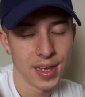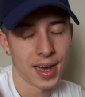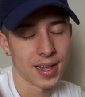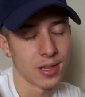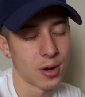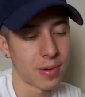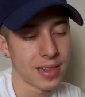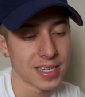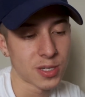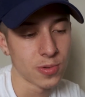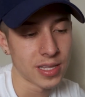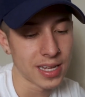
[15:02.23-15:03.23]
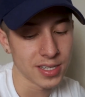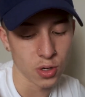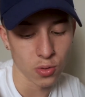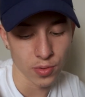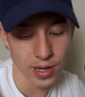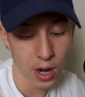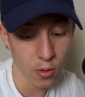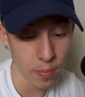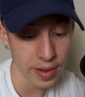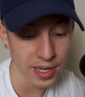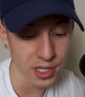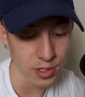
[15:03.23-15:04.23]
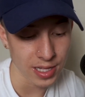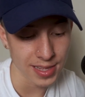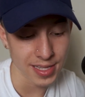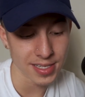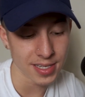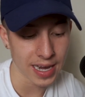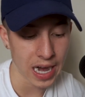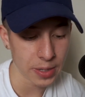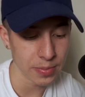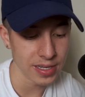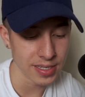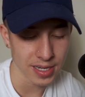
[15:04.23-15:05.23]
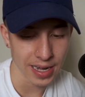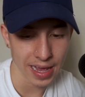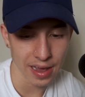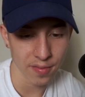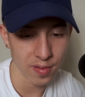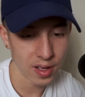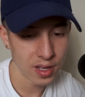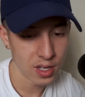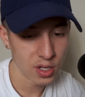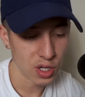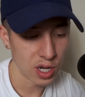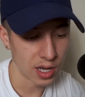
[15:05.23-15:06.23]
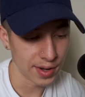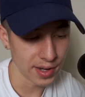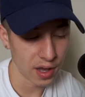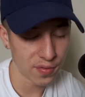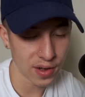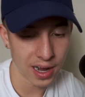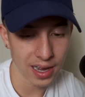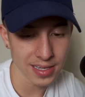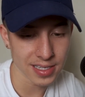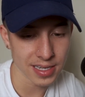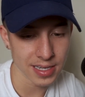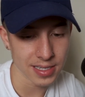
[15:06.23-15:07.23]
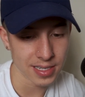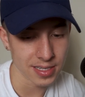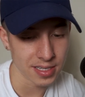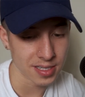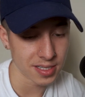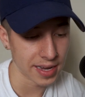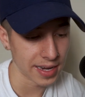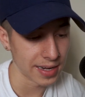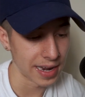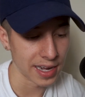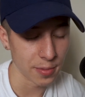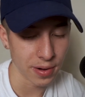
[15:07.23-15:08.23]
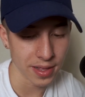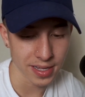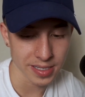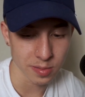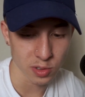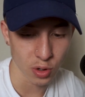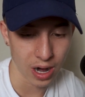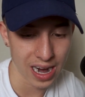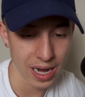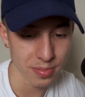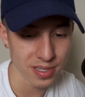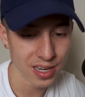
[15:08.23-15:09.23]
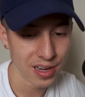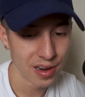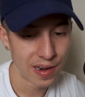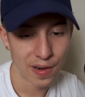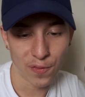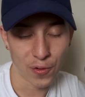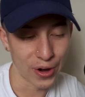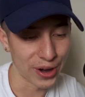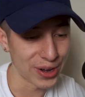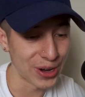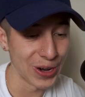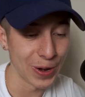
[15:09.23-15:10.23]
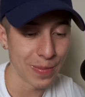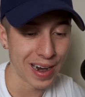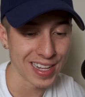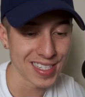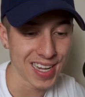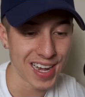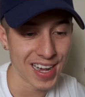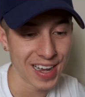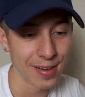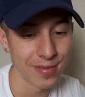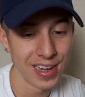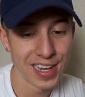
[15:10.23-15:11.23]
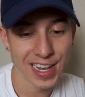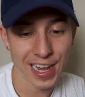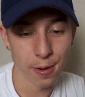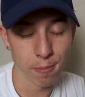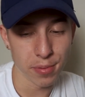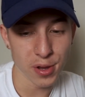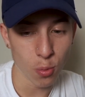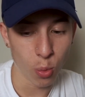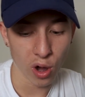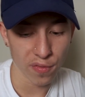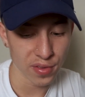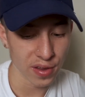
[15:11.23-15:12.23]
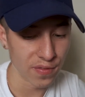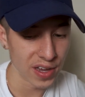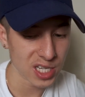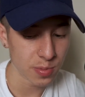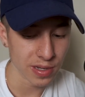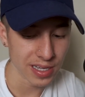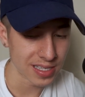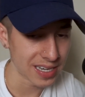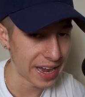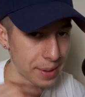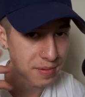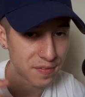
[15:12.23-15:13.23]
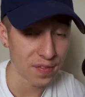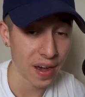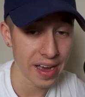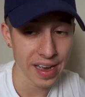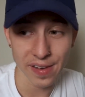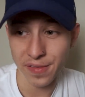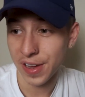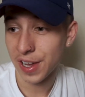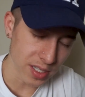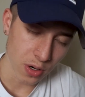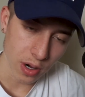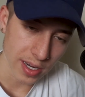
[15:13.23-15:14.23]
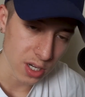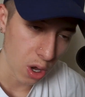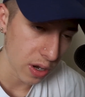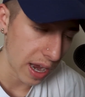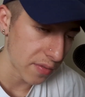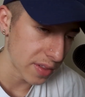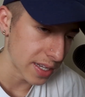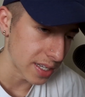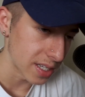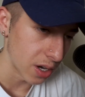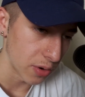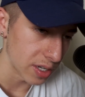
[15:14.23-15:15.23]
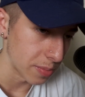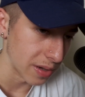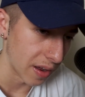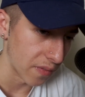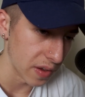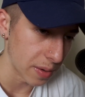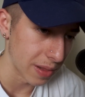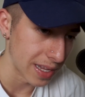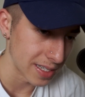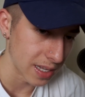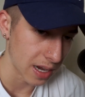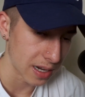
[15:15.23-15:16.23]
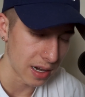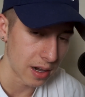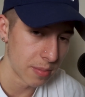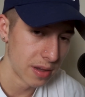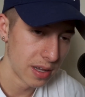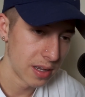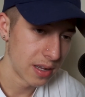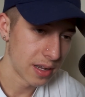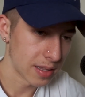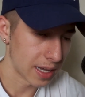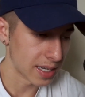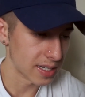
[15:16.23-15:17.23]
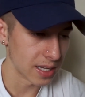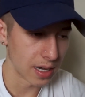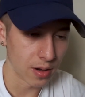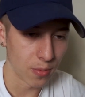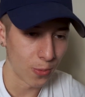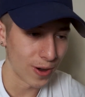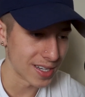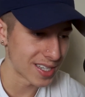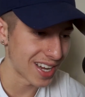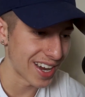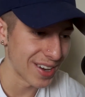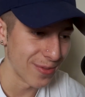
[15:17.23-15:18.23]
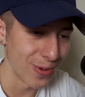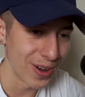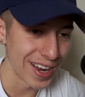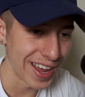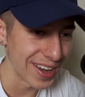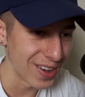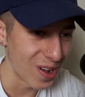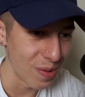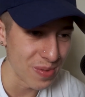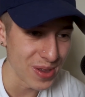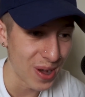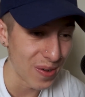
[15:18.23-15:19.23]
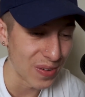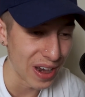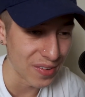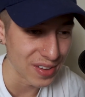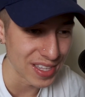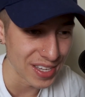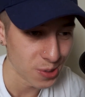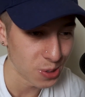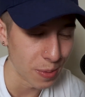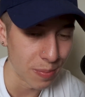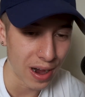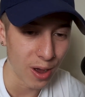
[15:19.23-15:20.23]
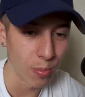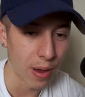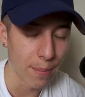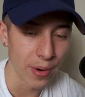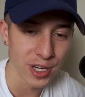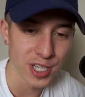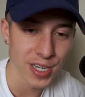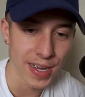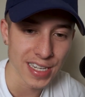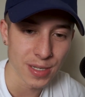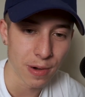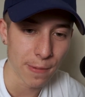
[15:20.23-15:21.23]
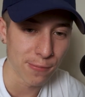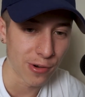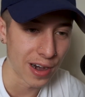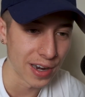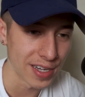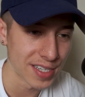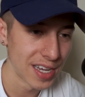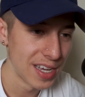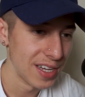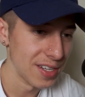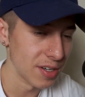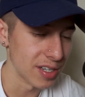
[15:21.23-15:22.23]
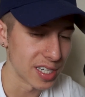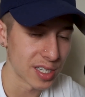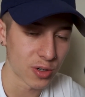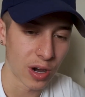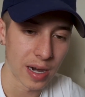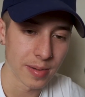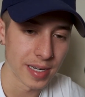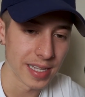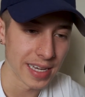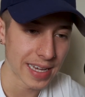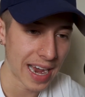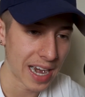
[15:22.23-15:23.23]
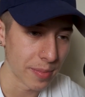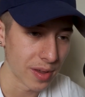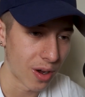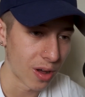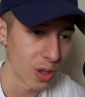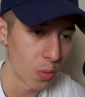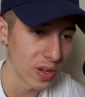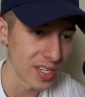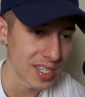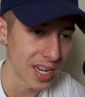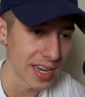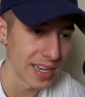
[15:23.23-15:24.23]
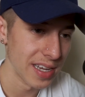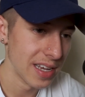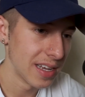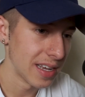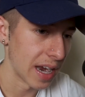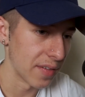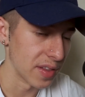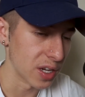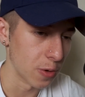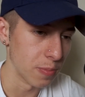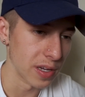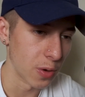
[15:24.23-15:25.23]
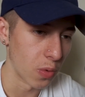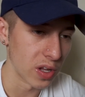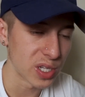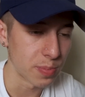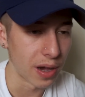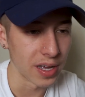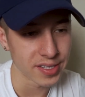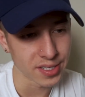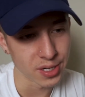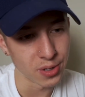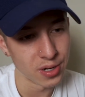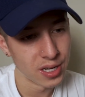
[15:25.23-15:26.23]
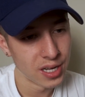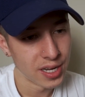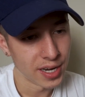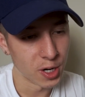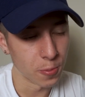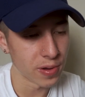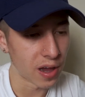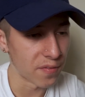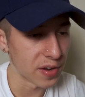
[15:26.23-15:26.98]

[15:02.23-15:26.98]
I learned my lesson with that. So now I'm making sure that this academy is gonna have enough content to sustain anybody that subscribes for a good amount of time and be worth the investment times 5. It's all, everything is going to be on VicBlends.com. That is one site, one end all be all for everything. You can buy all my merchandise, my products. You can subscribe to the academy all on one site. Everything will be in one spot. So it'll be on